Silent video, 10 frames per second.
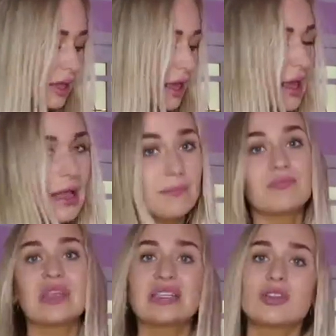
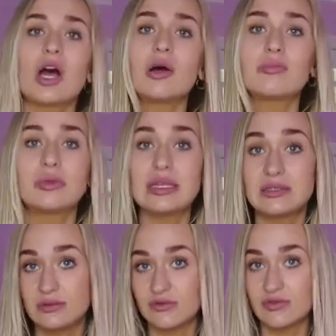Um, this top
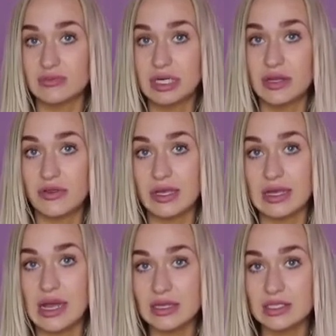isn't from Pretty Little Thing
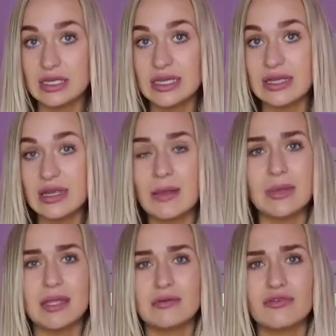actually. I
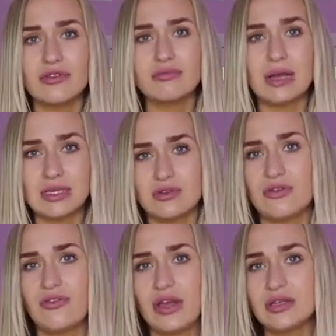mean from I Saw
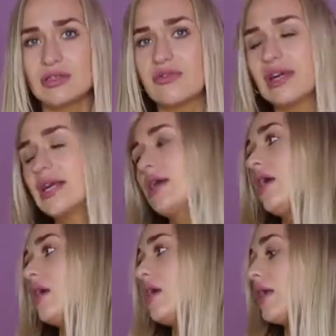It First, sorry.
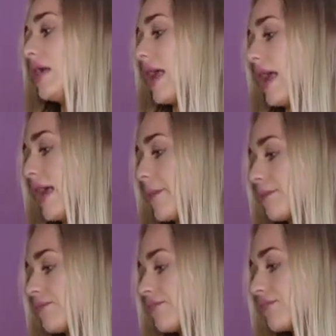
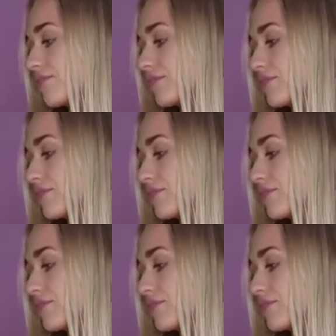Um,